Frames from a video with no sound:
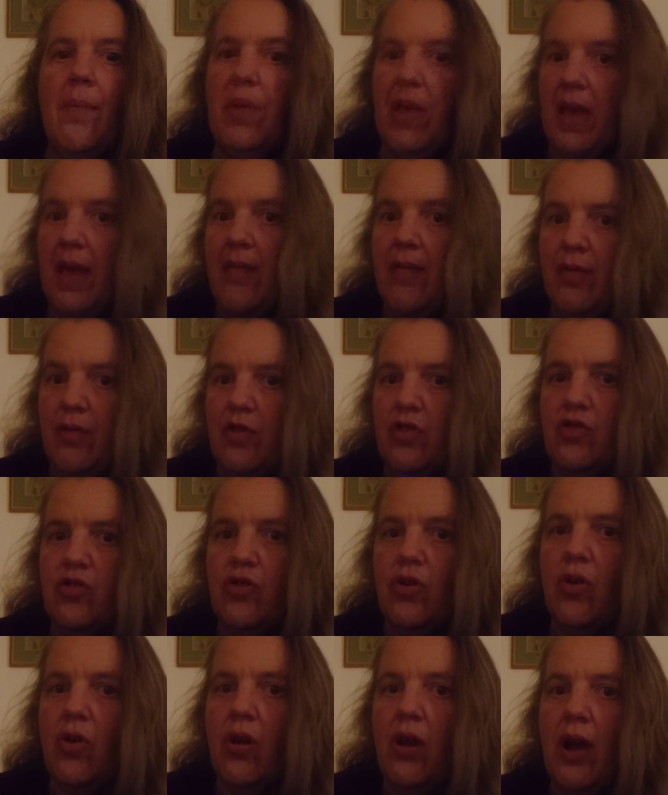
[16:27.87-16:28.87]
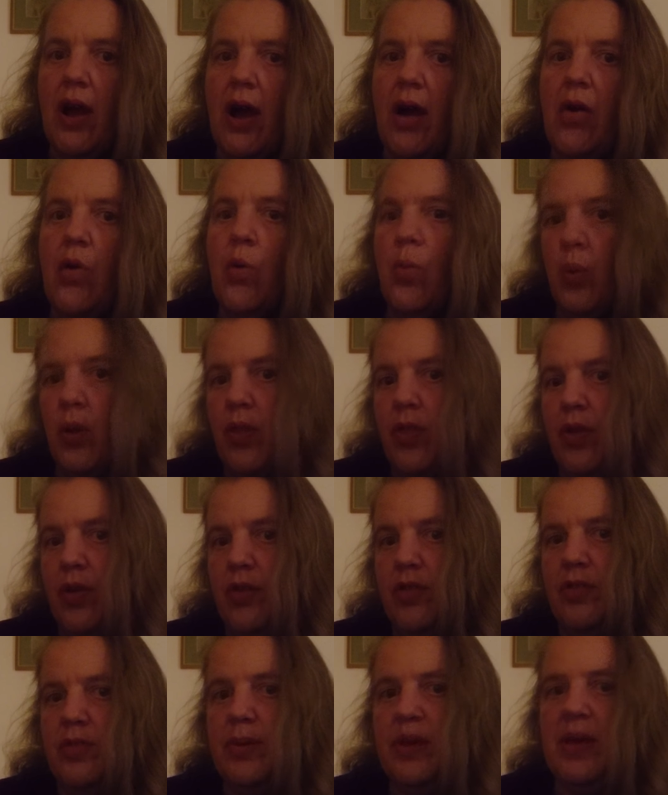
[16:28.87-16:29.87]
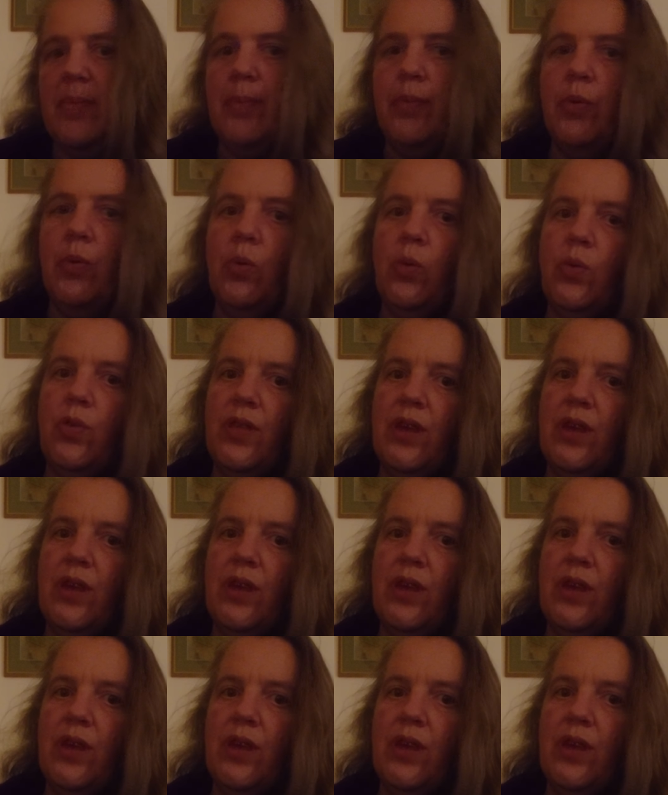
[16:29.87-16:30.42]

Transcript: even stronger with those people